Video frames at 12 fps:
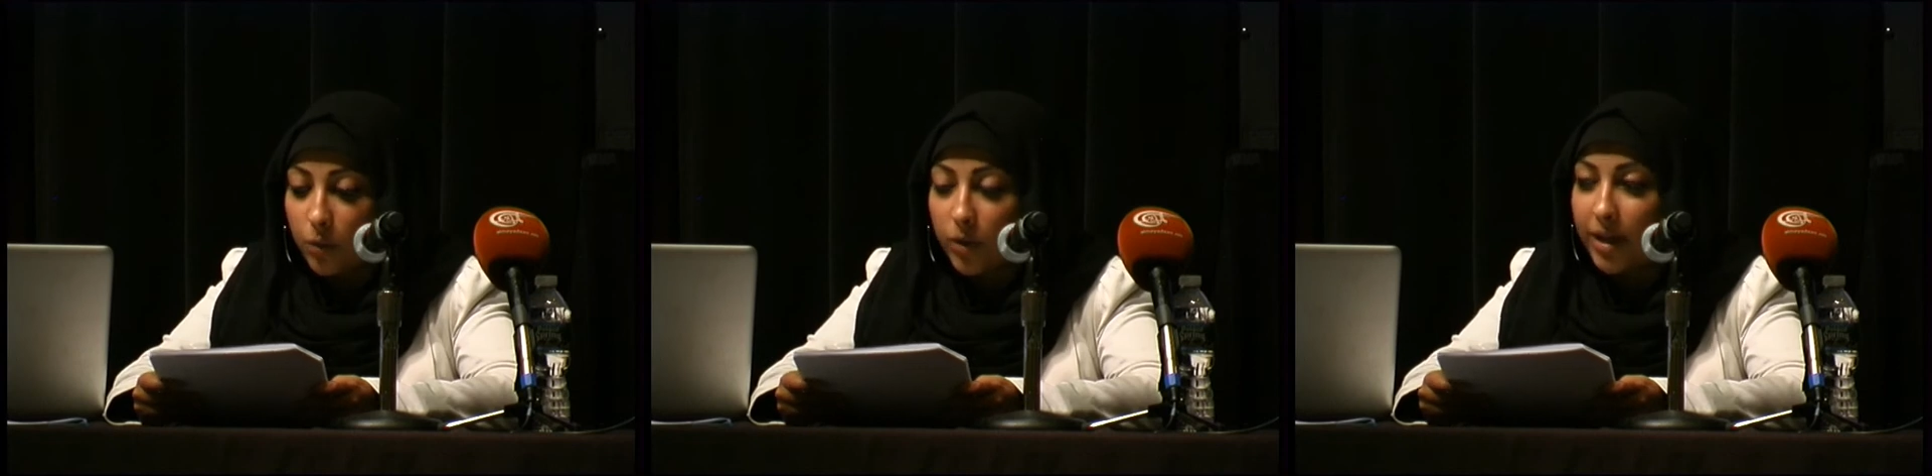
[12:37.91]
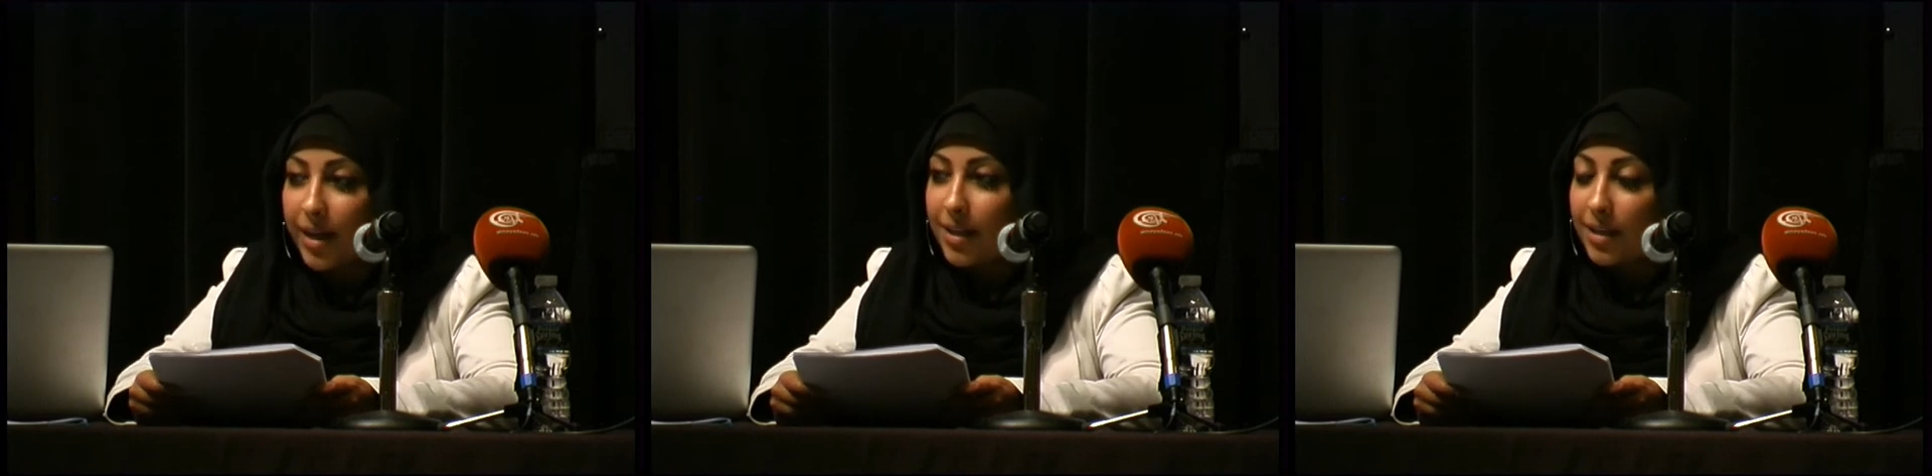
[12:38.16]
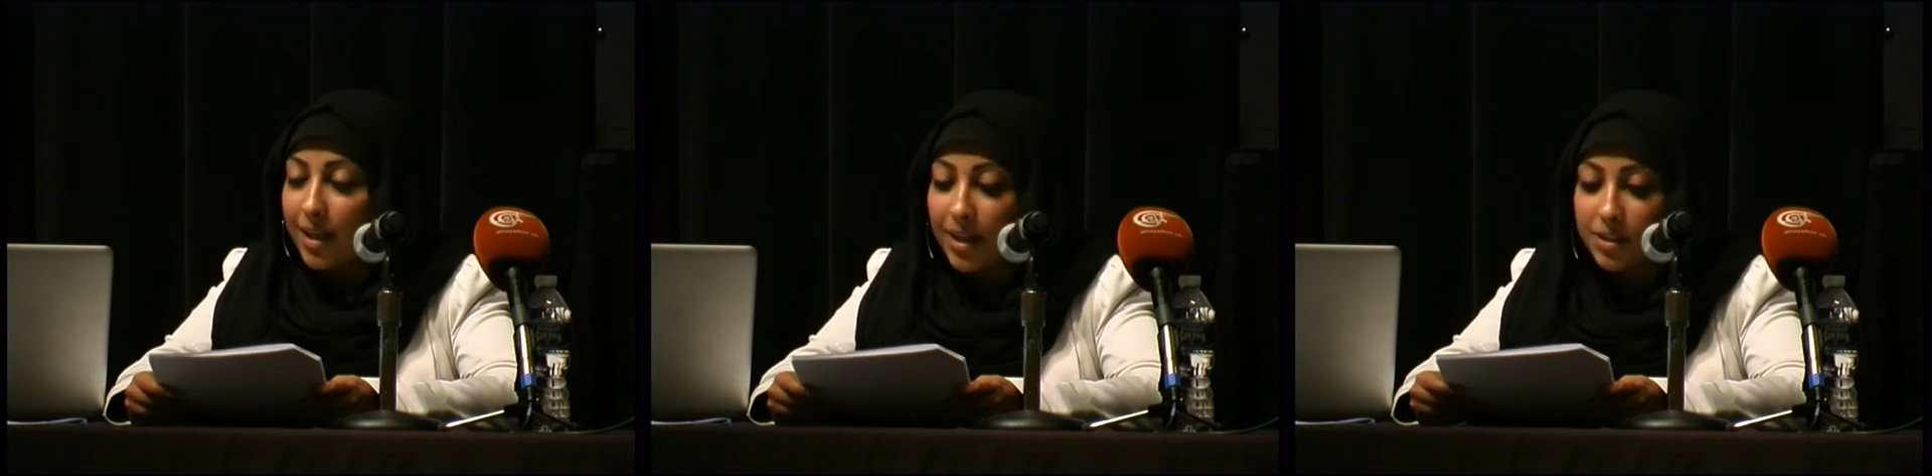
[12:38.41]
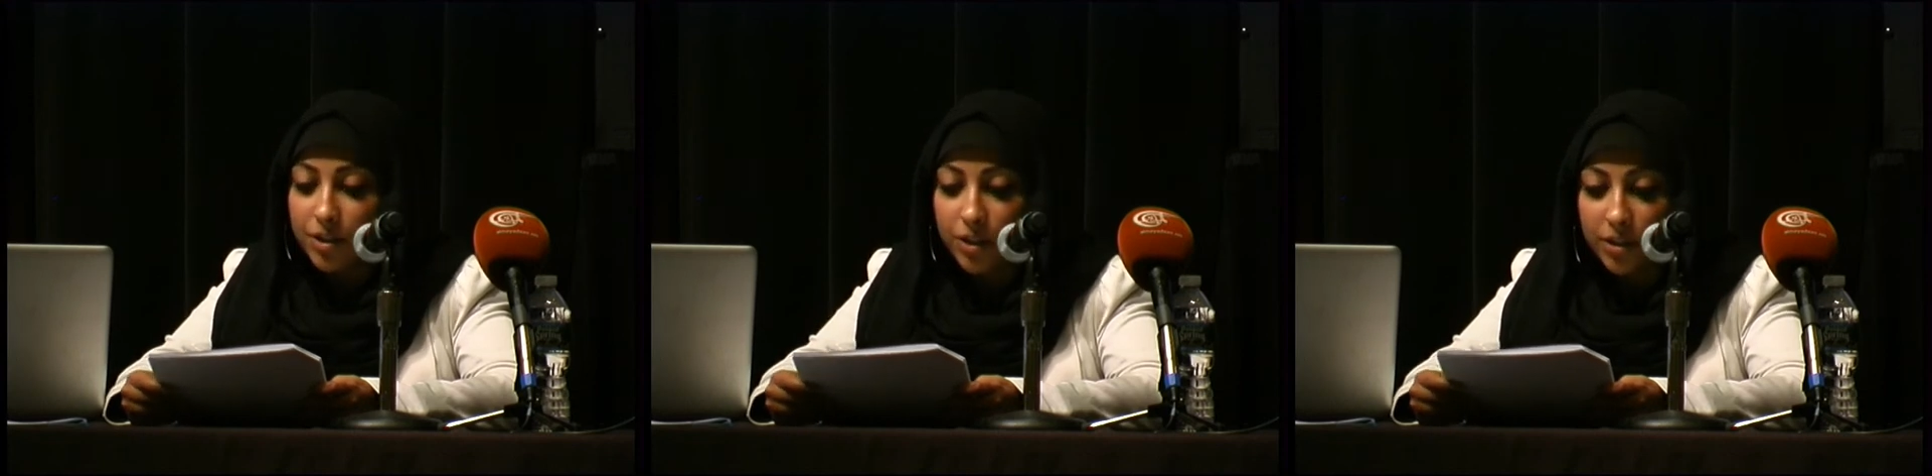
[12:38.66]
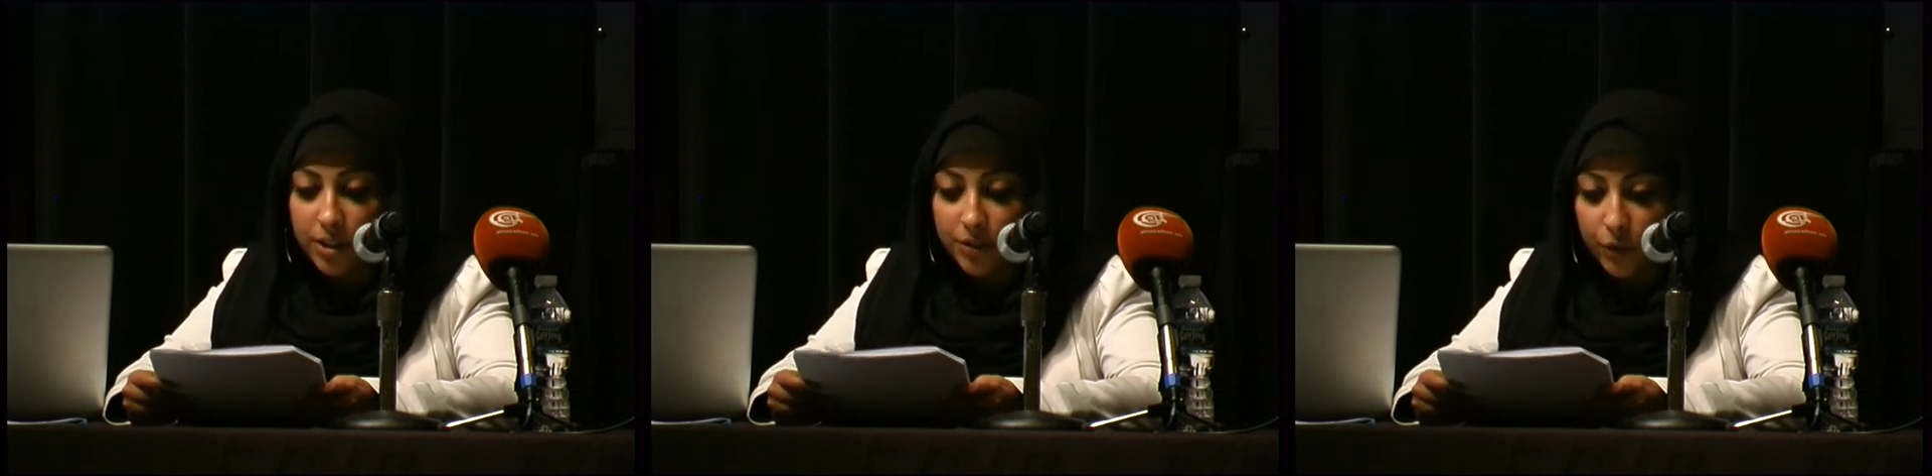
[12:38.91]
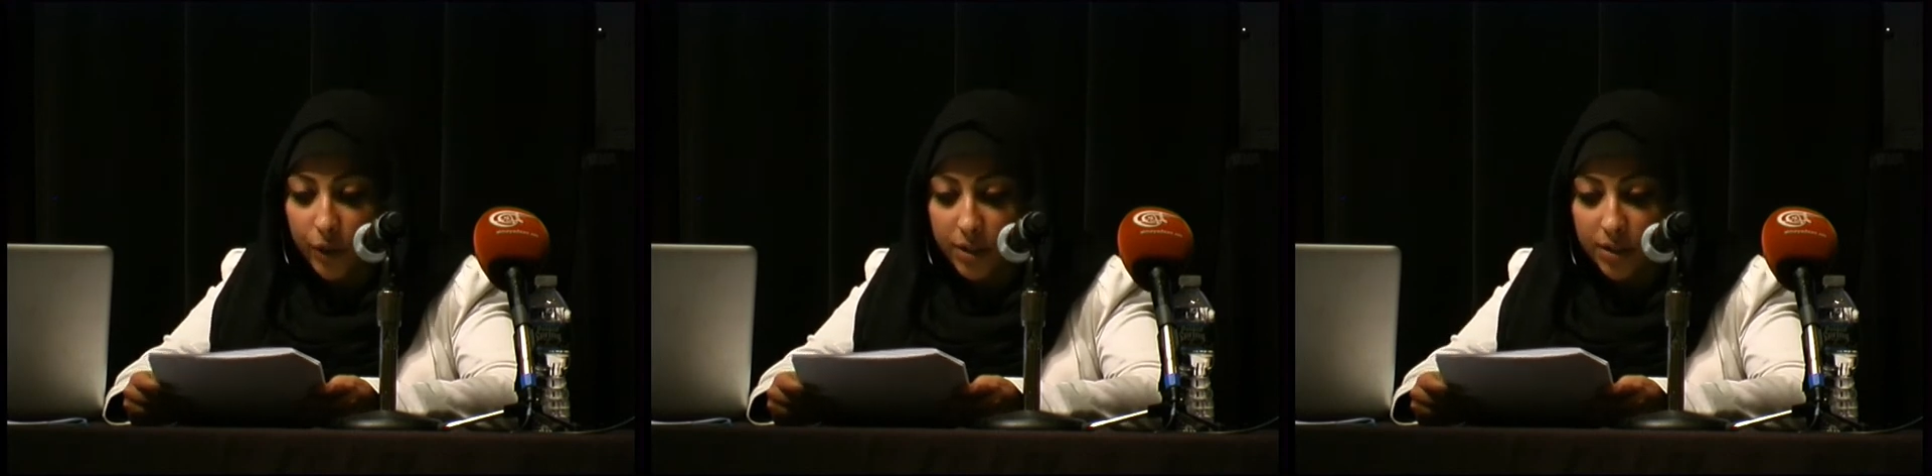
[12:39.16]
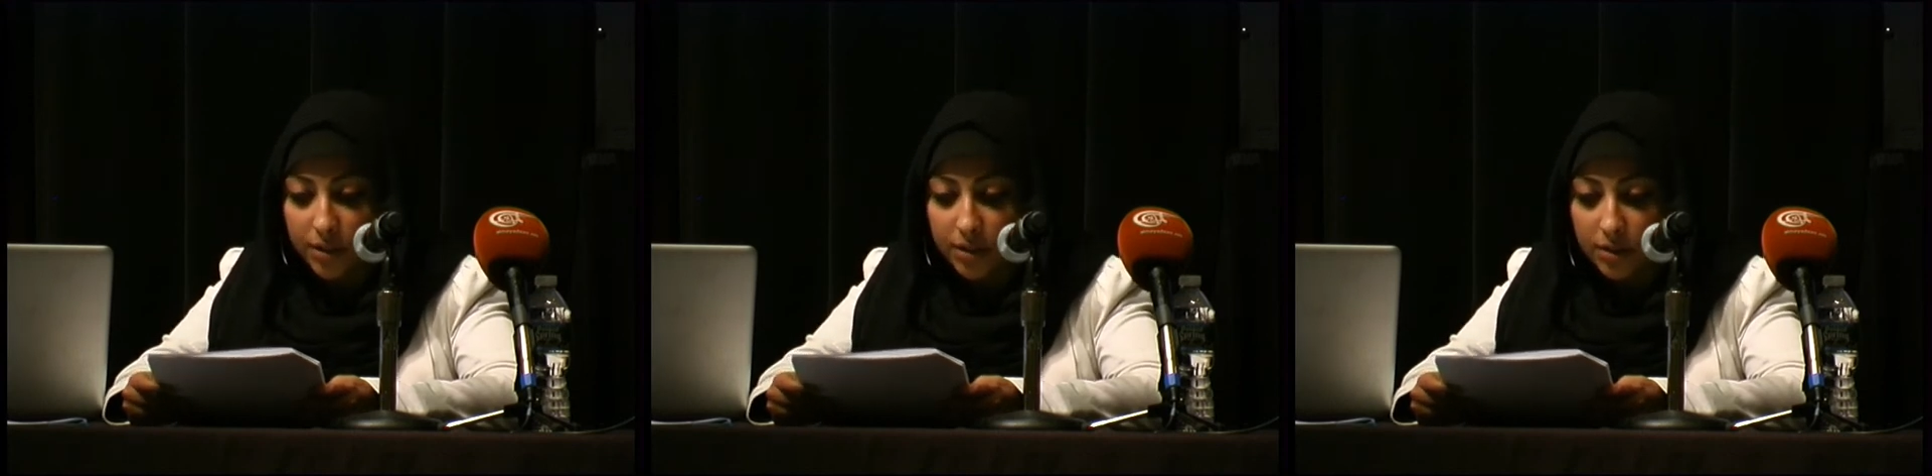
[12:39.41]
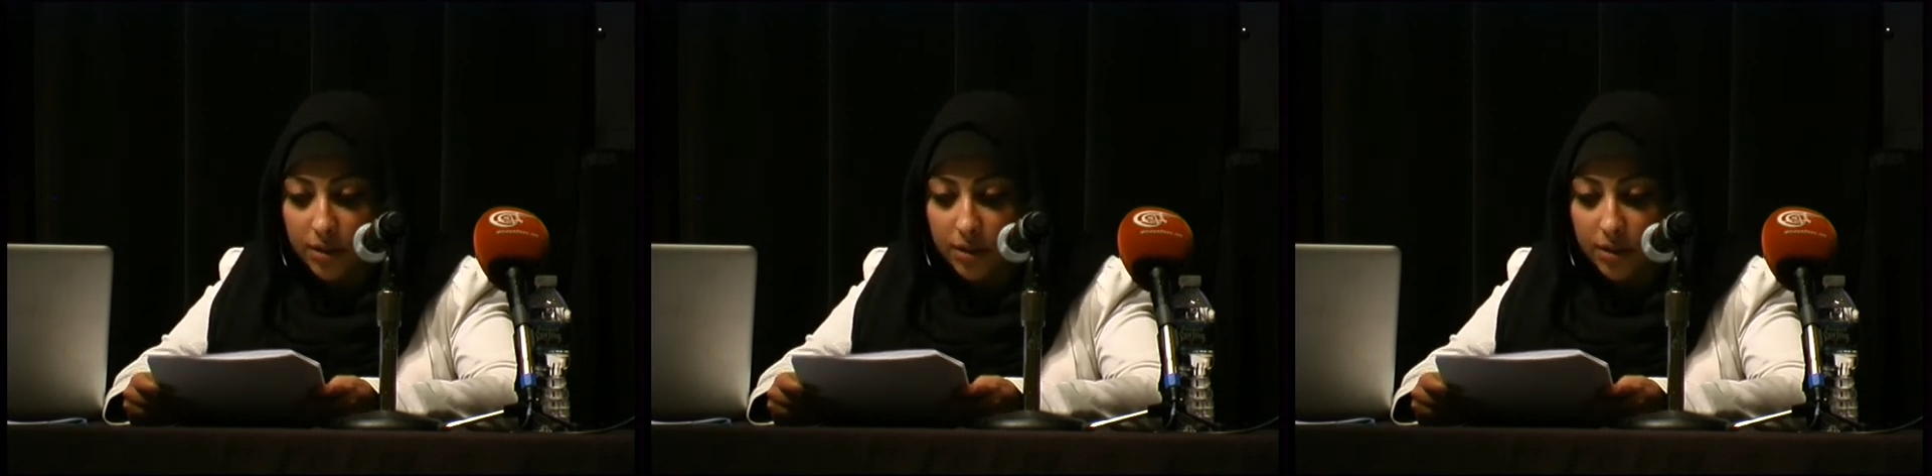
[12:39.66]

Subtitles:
when I at last heard his voice.